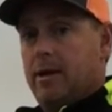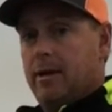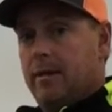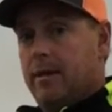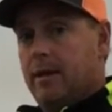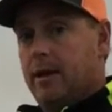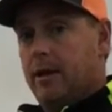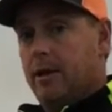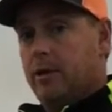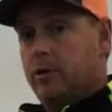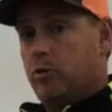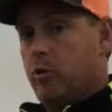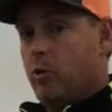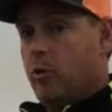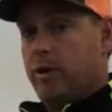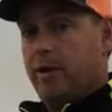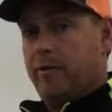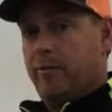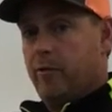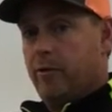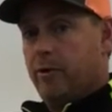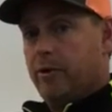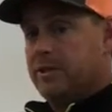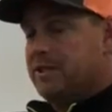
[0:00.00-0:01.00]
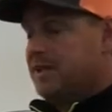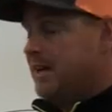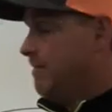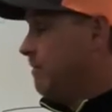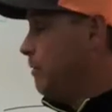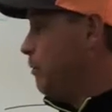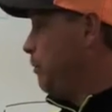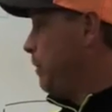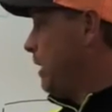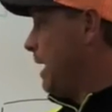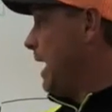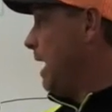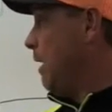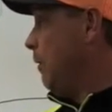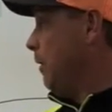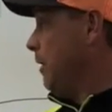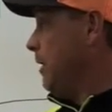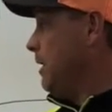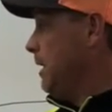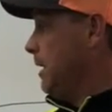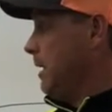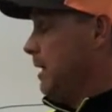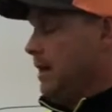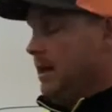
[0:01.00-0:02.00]
that are 24/7
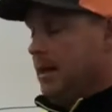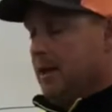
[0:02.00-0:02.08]
powered